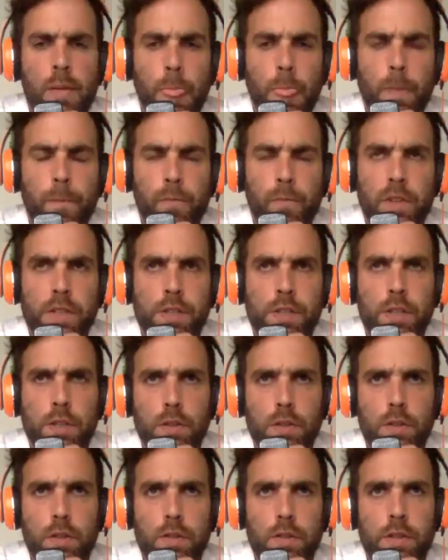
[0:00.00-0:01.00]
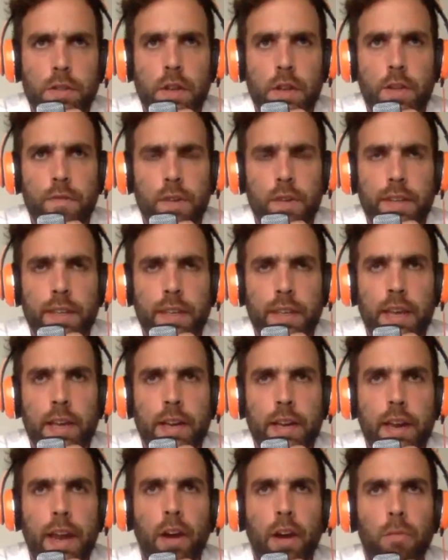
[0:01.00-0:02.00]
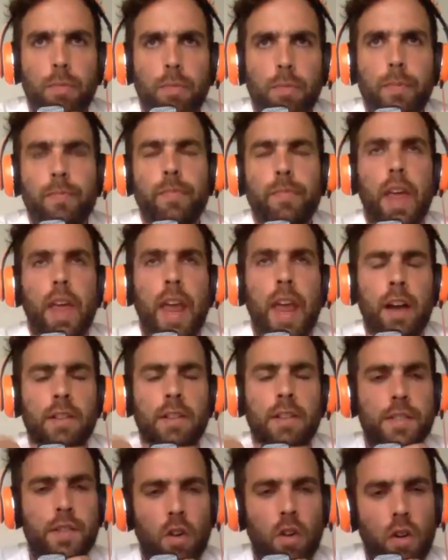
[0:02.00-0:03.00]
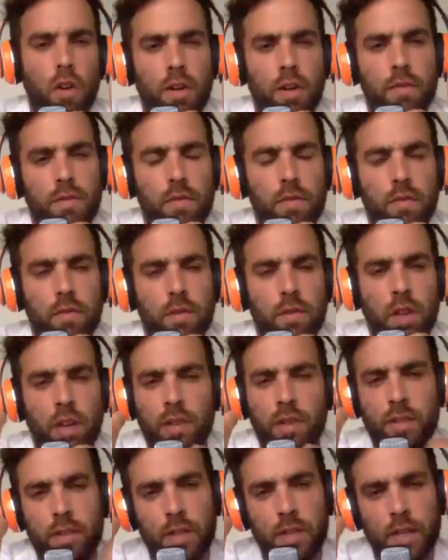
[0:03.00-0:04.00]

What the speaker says: Did you ever get help outside, like in